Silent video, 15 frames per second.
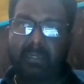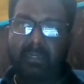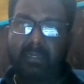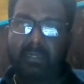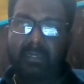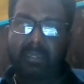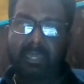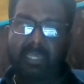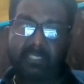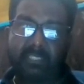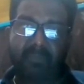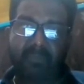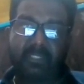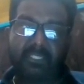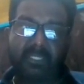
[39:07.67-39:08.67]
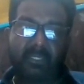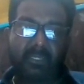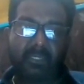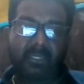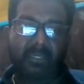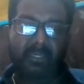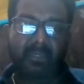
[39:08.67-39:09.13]

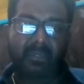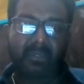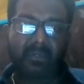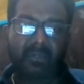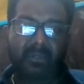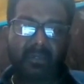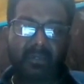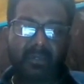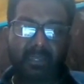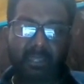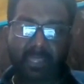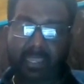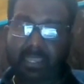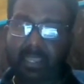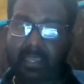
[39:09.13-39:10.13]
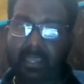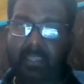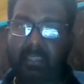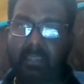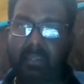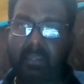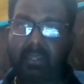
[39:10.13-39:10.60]
enhancement in
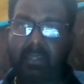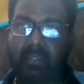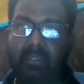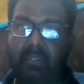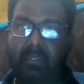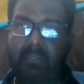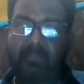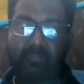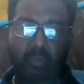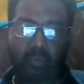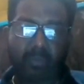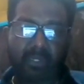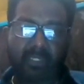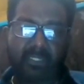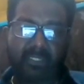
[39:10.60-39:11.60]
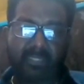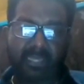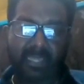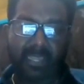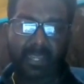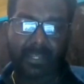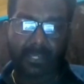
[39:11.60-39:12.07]
AI and the improvement in the AI